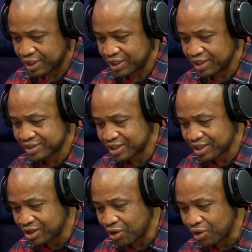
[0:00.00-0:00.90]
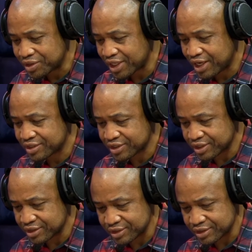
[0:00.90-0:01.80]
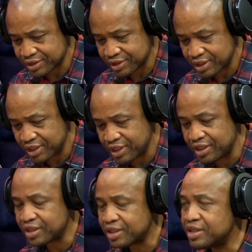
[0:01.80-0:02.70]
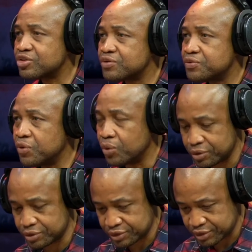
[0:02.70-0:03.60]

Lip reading: is the God essence in each of us,